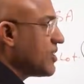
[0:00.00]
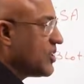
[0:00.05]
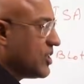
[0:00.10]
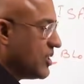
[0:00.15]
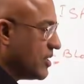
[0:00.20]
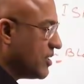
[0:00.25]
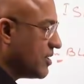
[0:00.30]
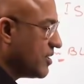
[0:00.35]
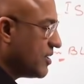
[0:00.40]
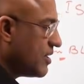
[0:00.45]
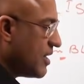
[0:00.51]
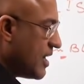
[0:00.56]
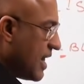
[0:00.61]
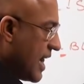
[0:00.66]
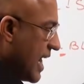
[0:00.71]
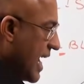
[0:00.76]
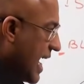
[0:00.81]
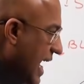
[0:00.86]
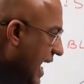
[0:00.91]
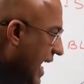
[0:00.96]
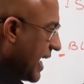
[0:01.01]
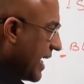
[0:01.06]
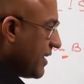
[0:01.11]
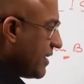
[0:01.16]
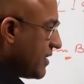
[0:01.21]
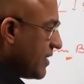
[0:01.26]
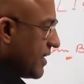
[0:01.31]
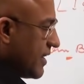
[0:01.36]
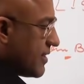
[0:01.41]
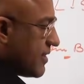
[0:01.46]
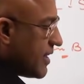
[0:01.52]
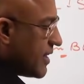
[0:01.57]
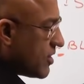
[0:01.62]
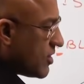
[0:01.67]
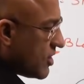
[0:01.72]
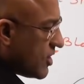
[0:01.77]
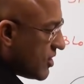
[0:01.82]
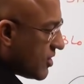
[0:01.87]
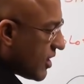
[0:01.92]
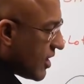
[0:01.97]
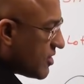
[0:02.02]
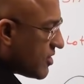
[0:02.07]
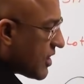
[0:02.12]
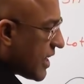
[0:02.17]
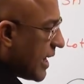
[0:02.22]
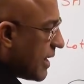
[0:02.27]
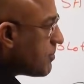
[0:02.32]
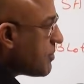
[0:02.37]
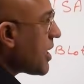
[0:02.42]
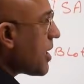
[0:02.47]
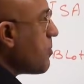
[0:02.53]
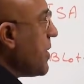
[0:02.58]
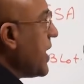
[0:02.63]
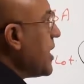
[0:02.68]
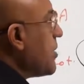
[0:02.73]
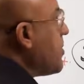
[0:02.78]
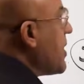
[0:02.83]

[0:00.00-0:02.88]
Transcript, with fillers: gene. And then these enzymes are made